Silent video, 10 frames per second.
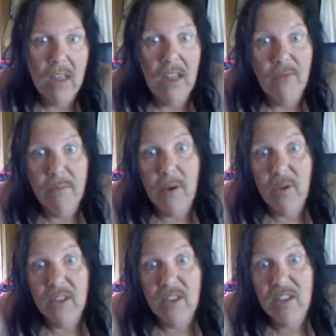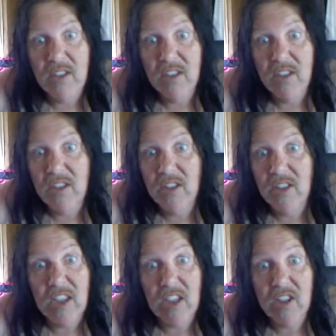
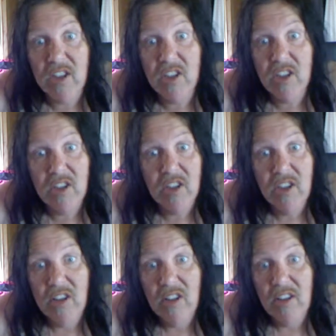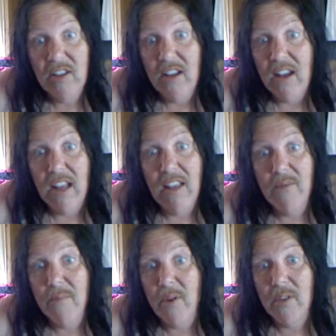
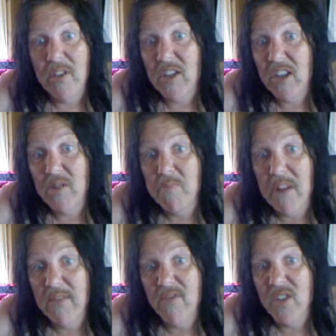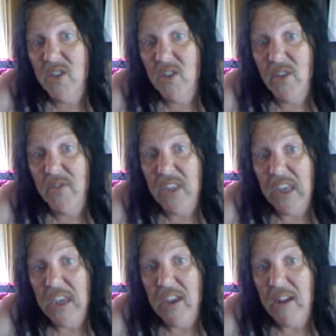11.6 months of the
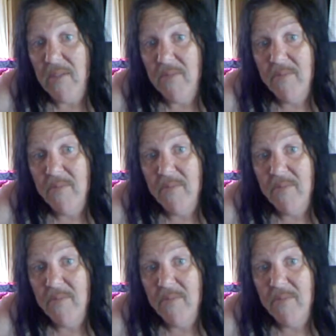year.